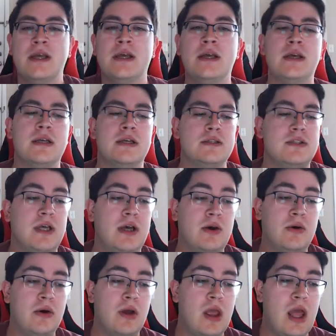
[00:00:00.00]

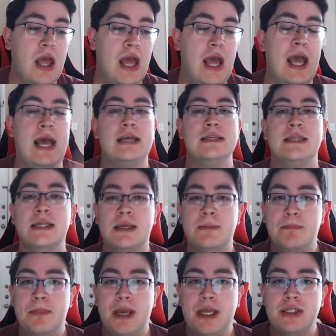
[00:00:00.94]
So, as I
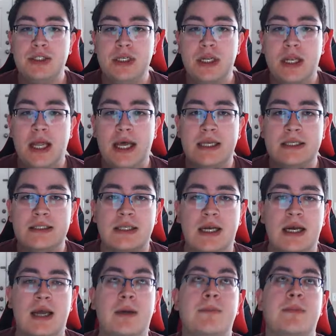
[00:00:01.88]
mentioned last
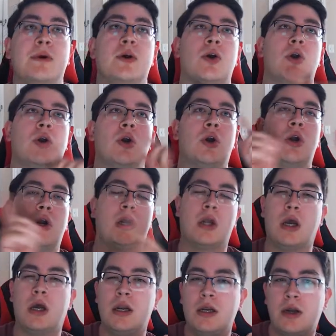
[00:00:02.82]
time,
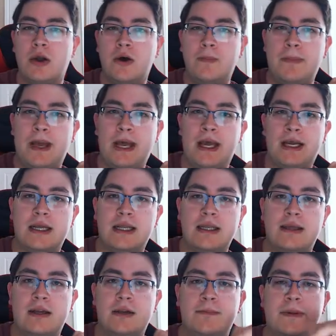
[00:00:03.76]
gonna go back a
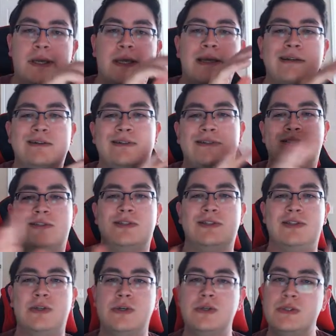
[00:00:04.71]
little bit,
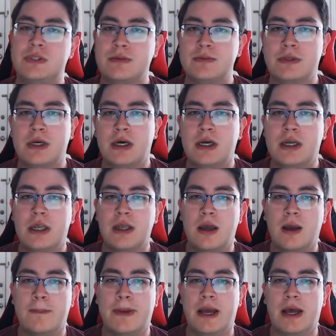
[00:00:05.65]
do some talking
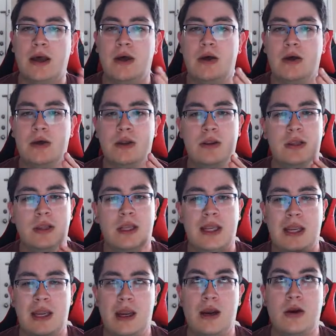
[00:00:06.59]
about
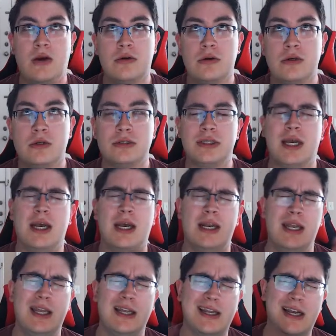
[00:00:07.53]
character
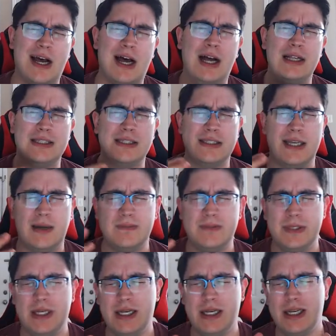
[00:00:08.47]
designing,
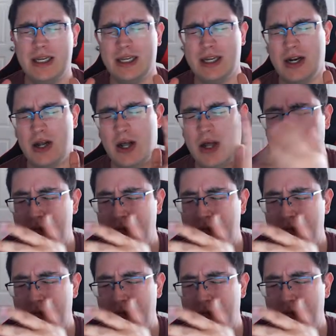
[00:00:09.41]
concepting, get all